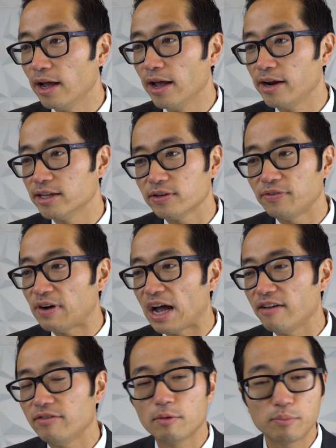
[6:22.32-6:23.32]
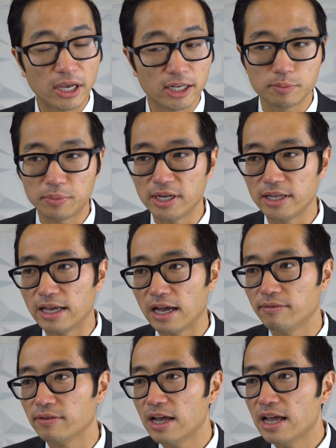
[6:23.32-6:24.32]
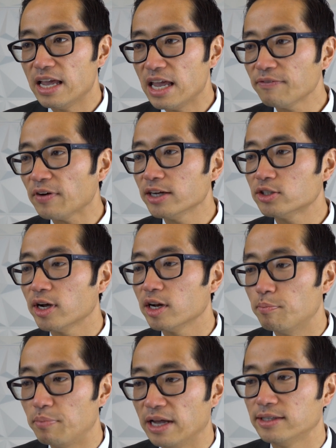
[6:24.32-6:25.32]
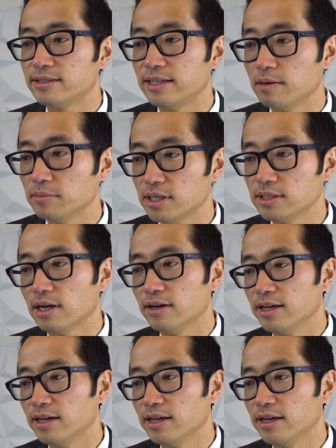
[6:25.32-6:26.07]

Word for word: And it's a five page P D F. If I try to Bates stamp this, I'll